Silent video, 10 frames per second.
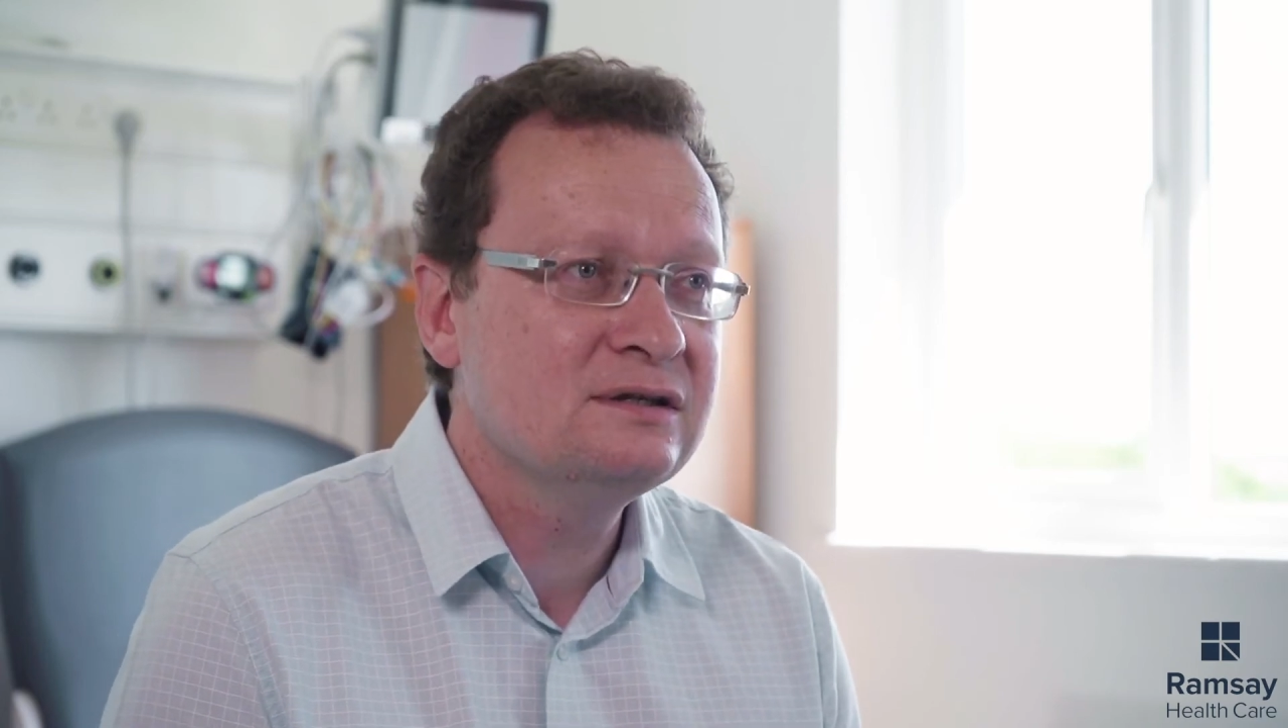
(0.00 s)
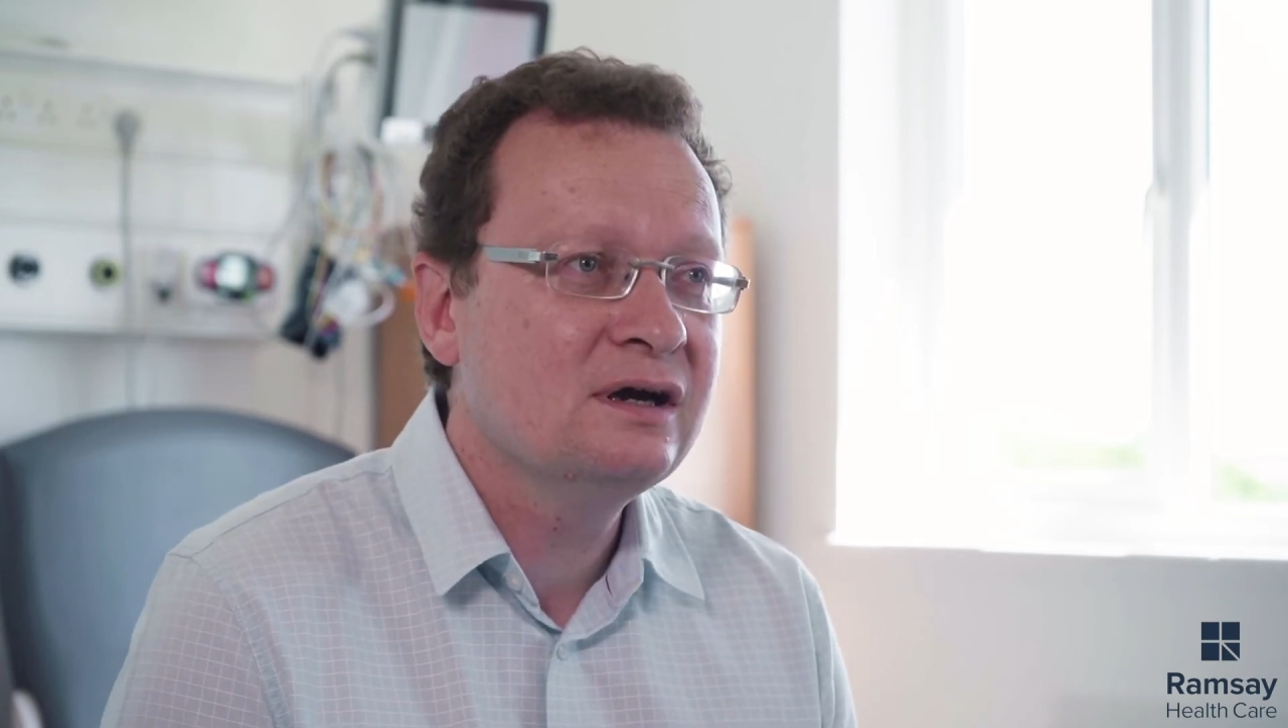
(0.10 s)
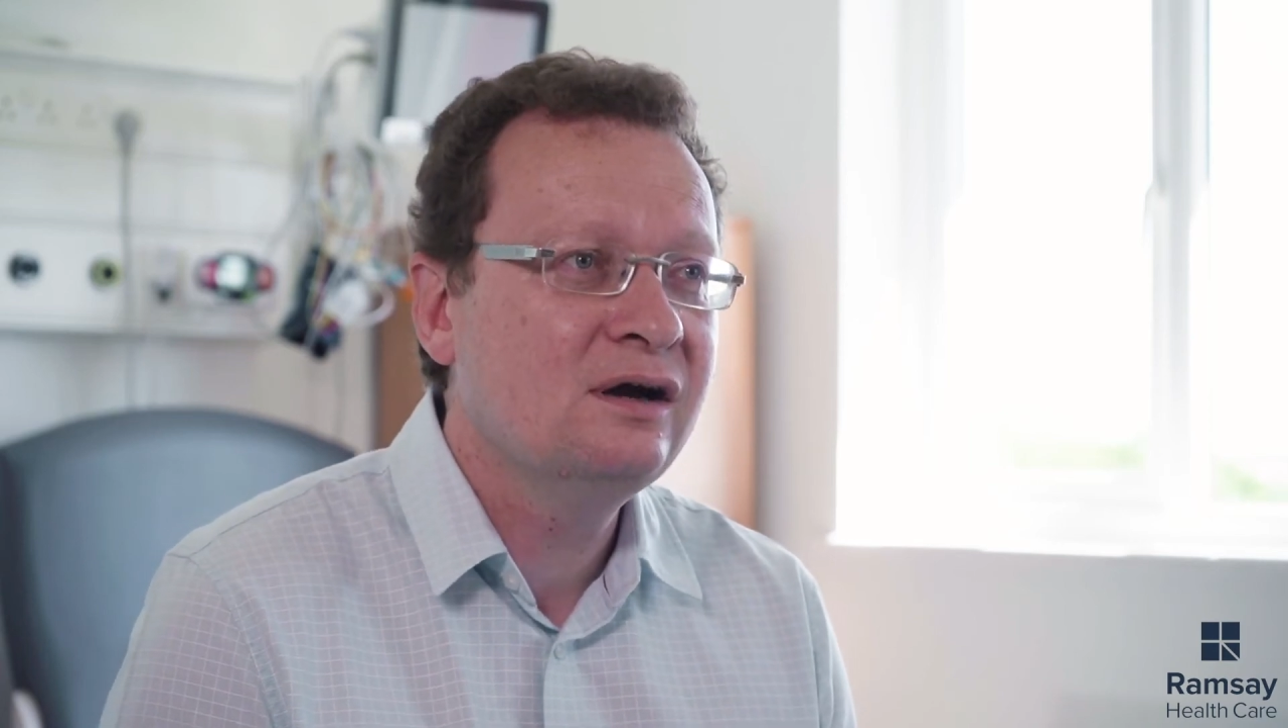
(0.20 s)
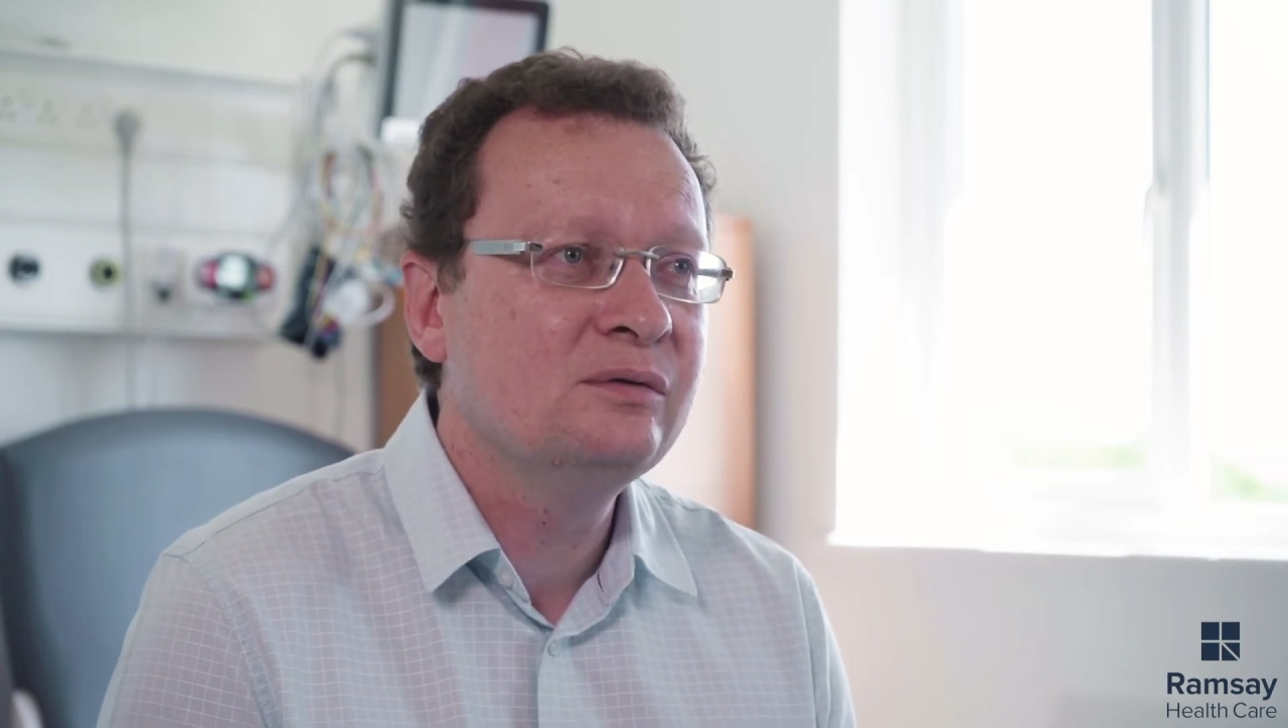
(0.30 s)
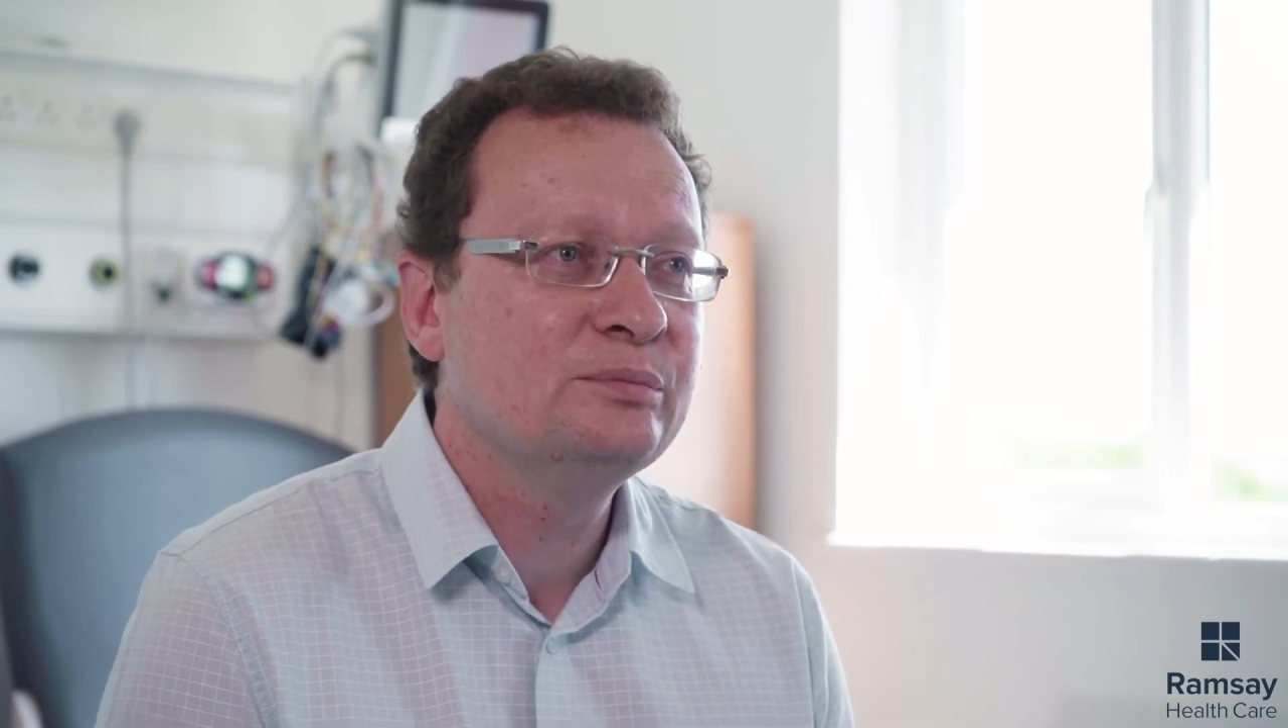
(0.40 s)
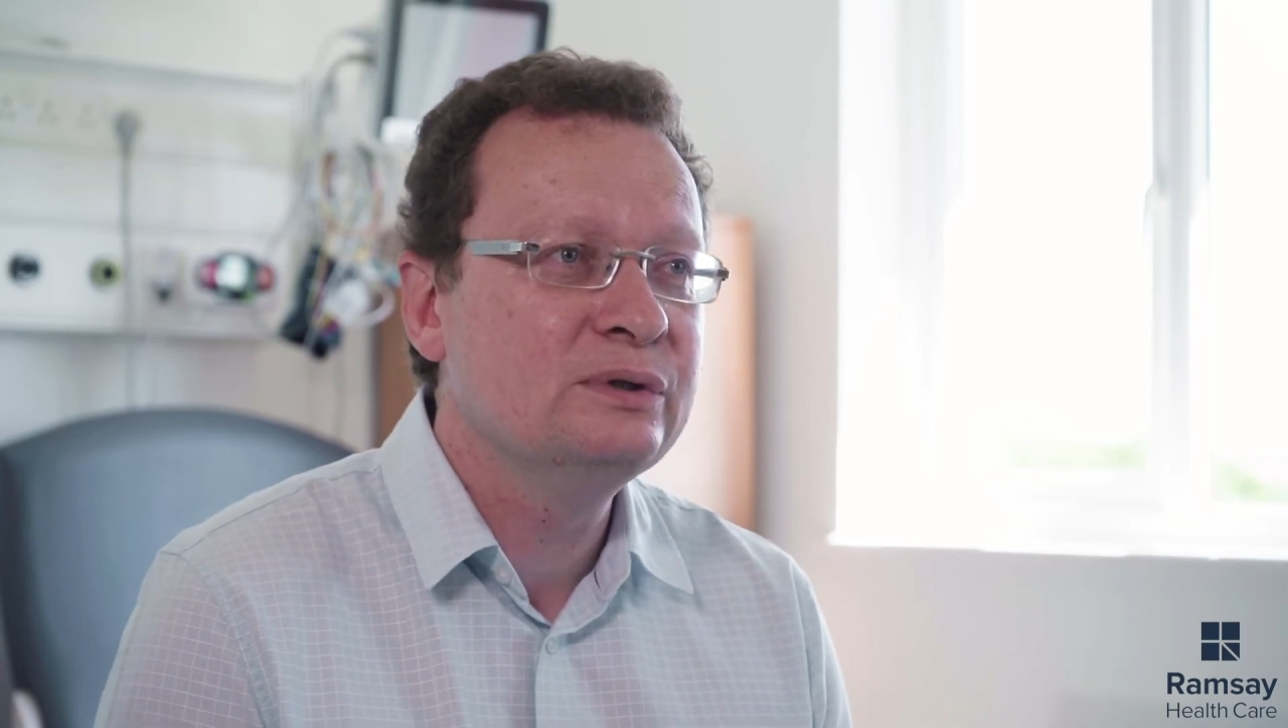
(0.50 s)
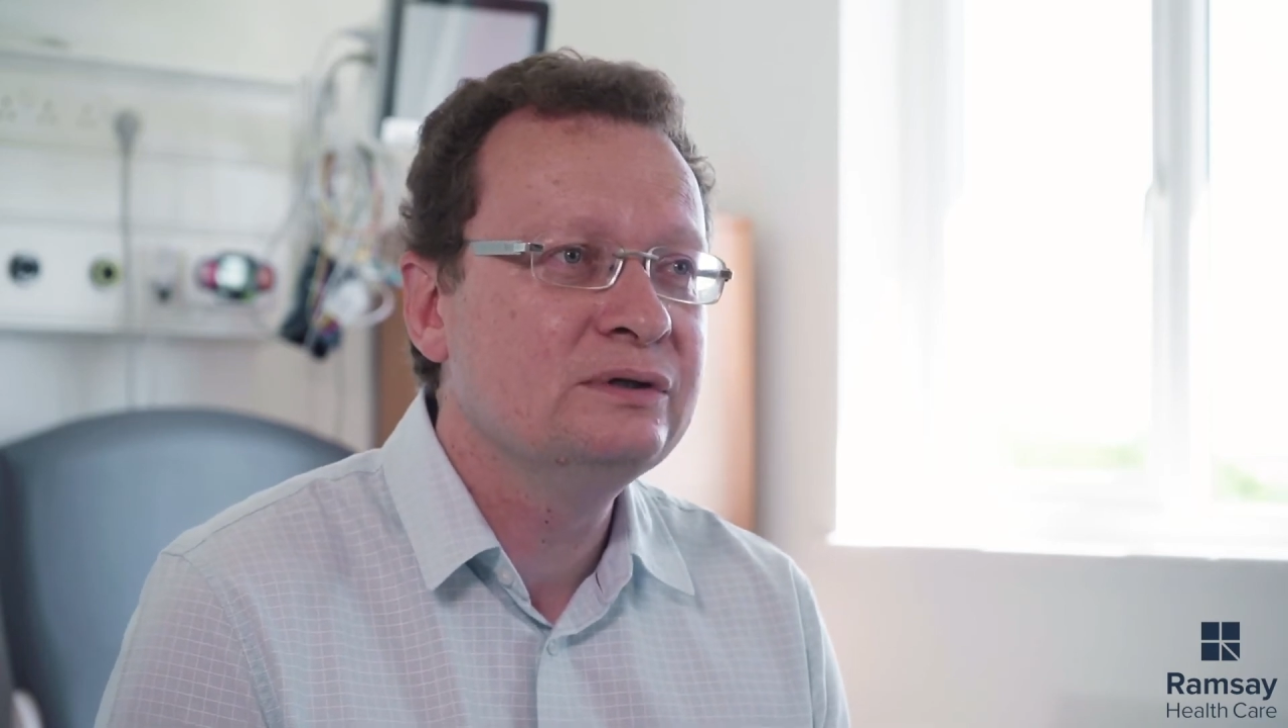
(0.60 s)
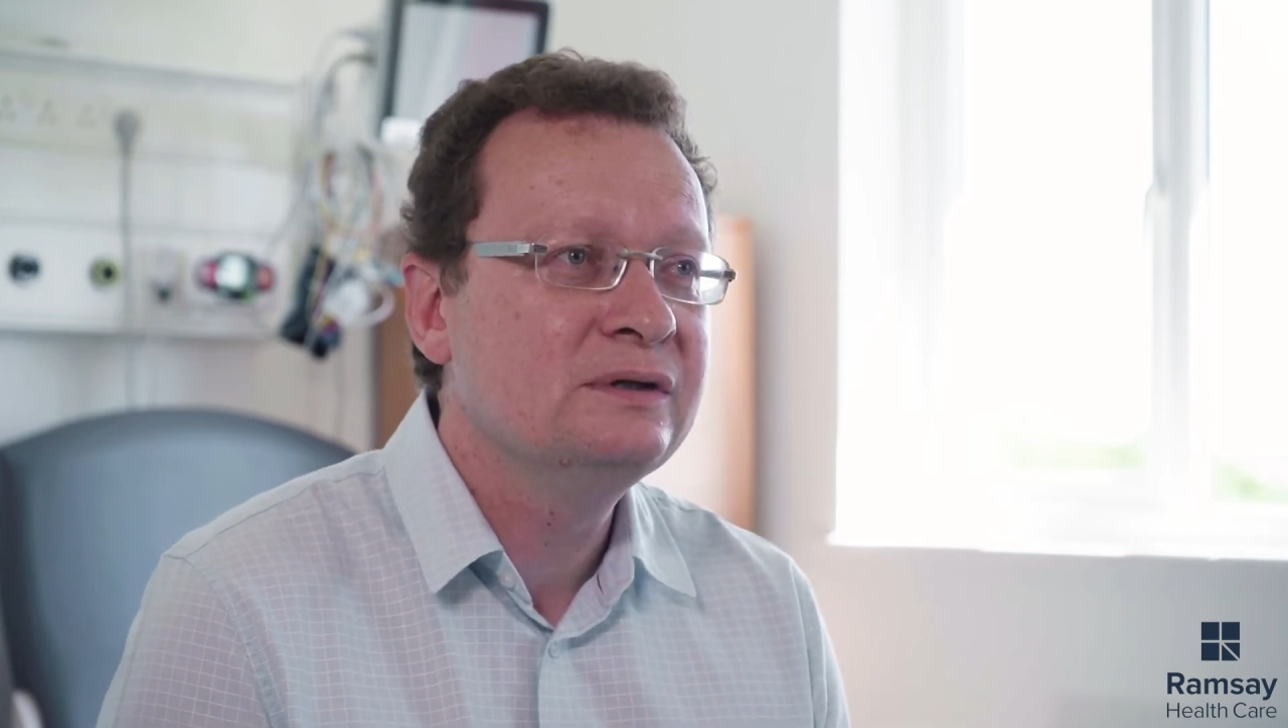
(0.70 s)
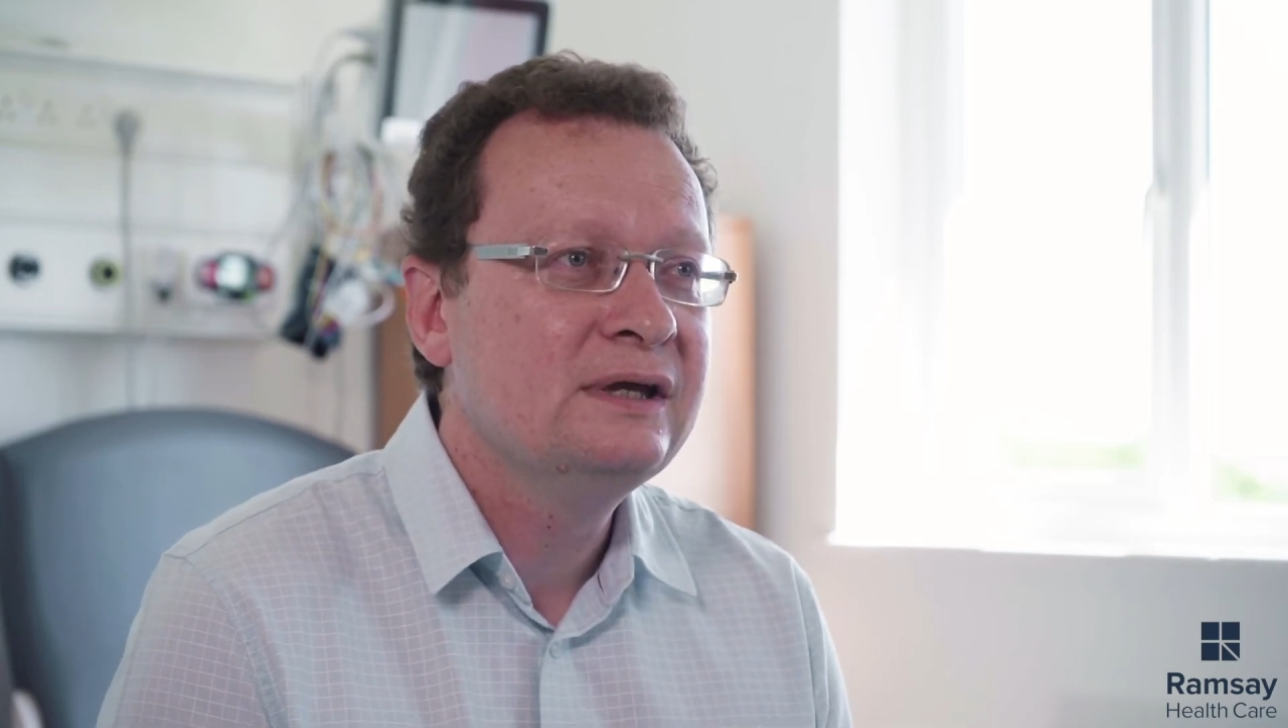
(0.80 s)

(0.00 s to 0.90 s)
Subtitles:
heartburn,